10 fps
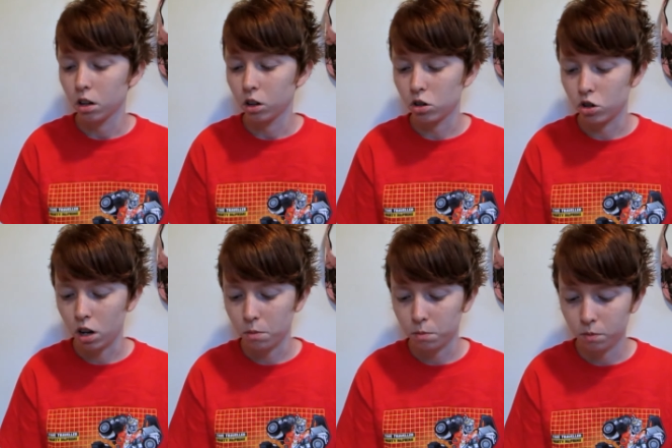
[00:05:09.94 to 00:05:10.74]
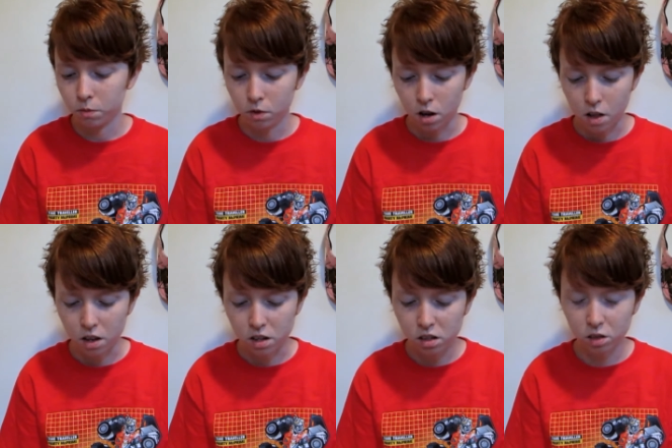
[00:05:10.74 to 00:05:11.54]
Good shape. The
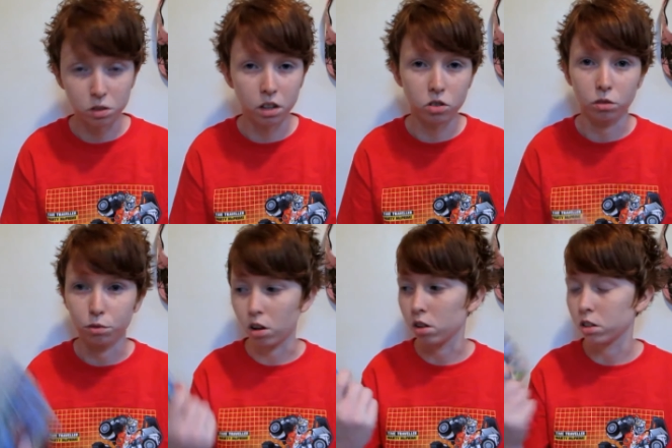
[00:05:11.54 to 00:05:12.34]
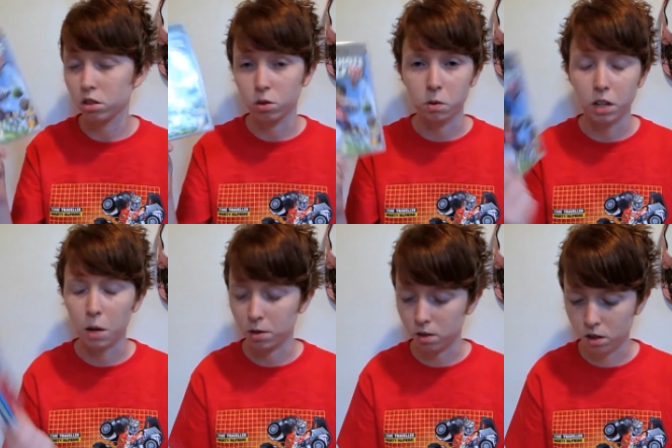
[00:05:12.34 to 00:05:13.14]
disc was actually flawless, so I was
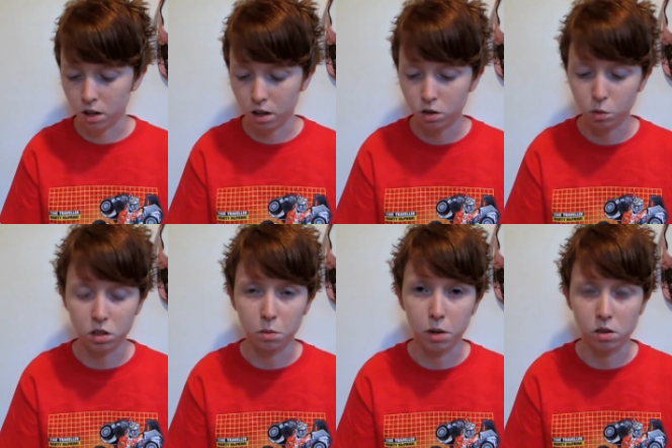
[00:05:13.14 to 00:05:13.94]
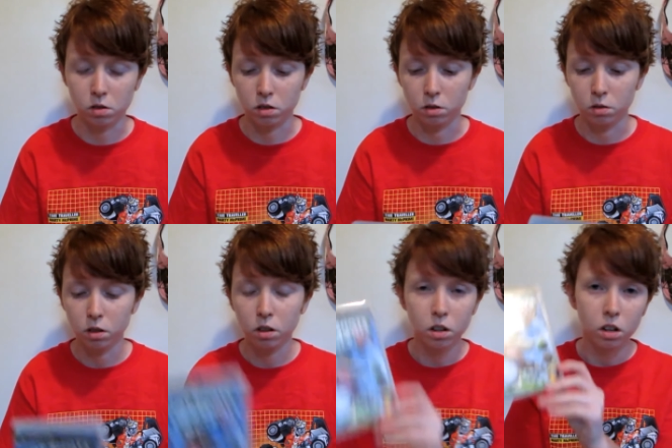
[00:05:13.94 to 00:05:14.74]
happy to see that. So was the manual, so
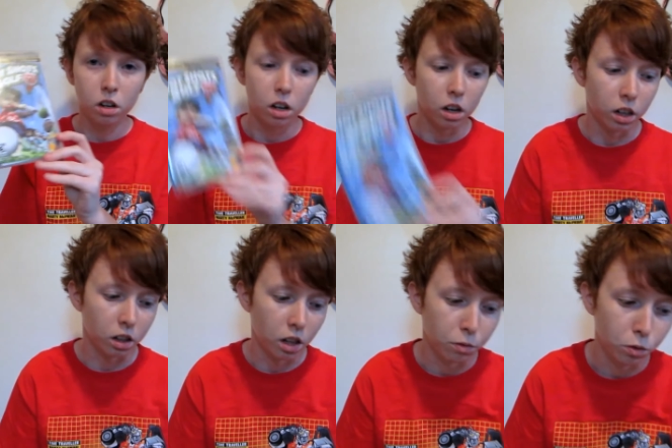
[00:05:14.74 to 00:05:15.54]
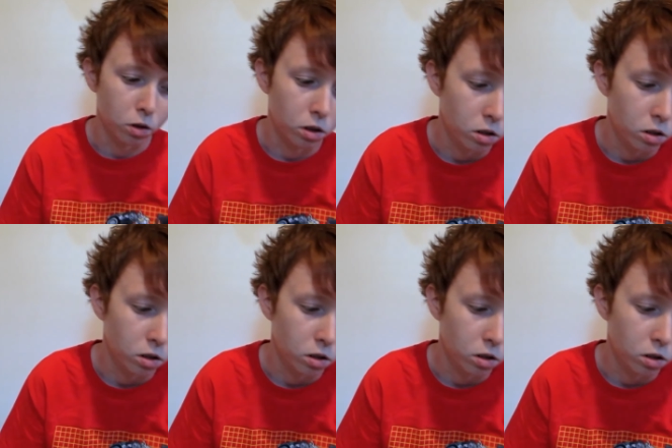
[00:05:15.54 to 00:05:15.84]
I got that for